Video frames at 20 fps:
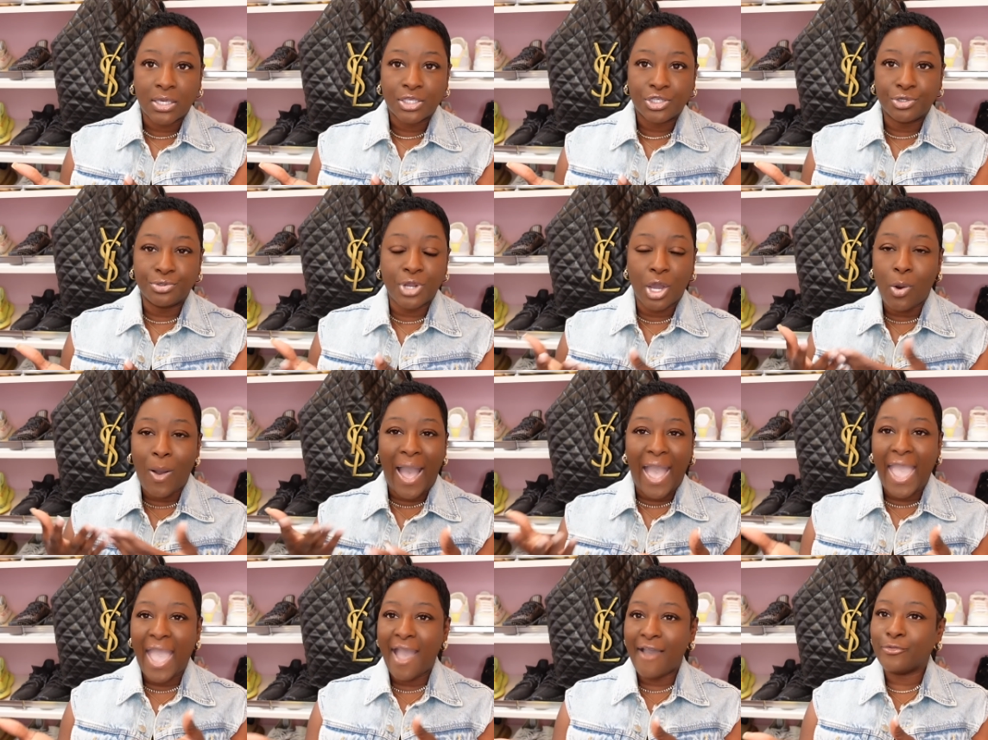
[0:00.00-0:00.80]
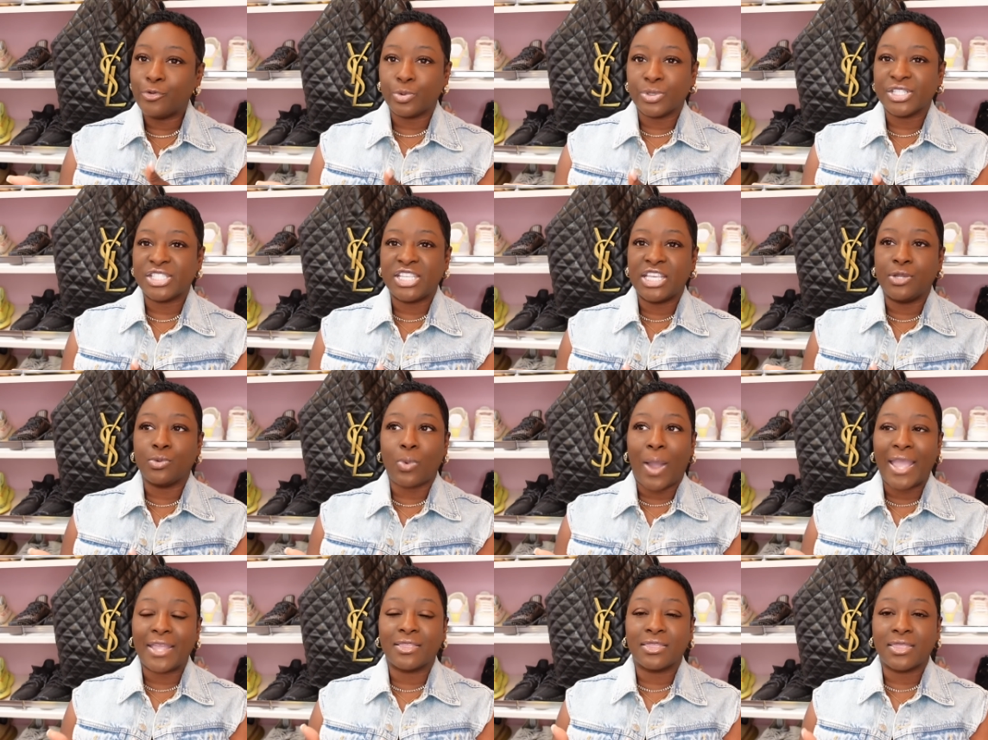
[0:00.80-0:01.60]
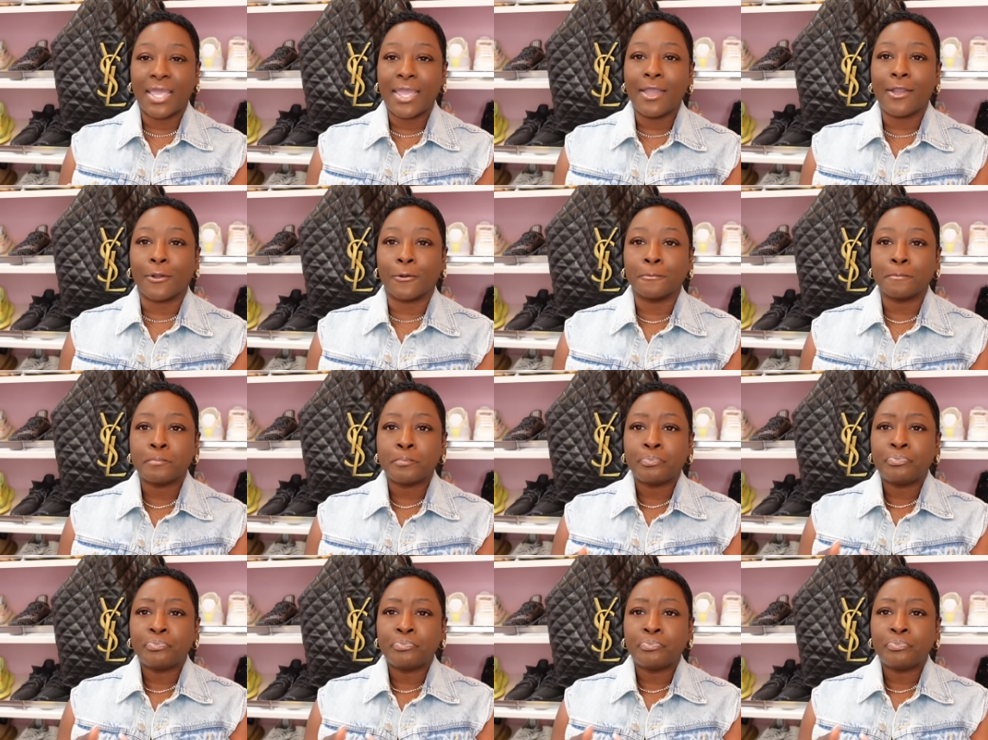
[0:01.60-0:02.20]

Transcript: You know, I have the receipt right there.